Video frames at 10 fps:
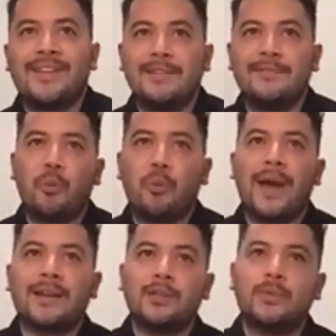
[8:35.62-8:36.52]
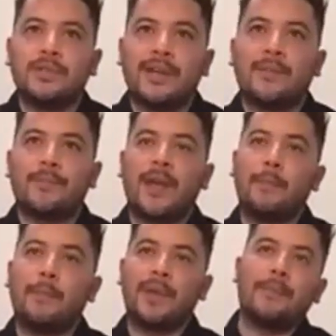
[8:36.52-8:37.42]
default back to is our
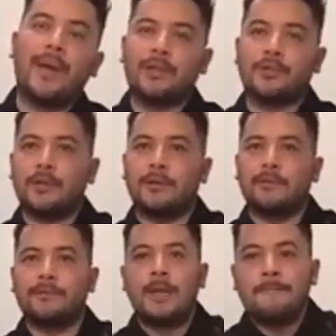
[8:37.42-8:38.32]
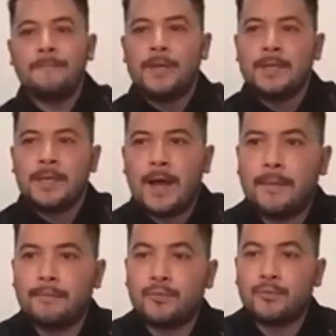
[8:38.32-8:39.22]
bigger mantra of
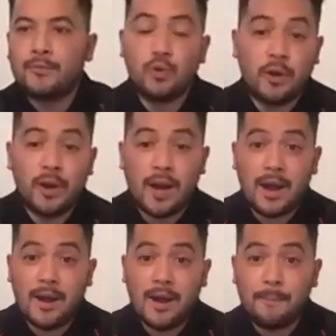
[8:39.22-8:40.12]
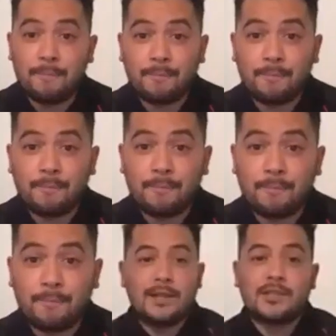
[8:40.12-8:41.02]
do no harm.
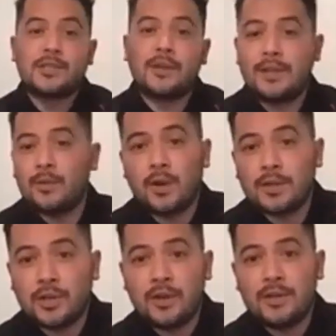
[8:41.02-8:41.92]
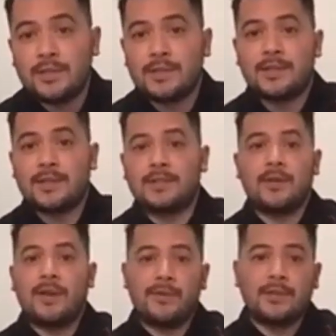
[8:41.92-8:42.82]
And certainly what it's shown is that there's
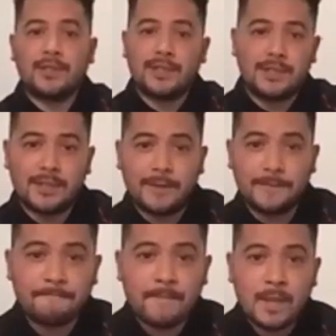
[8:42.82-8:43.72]
no adversities to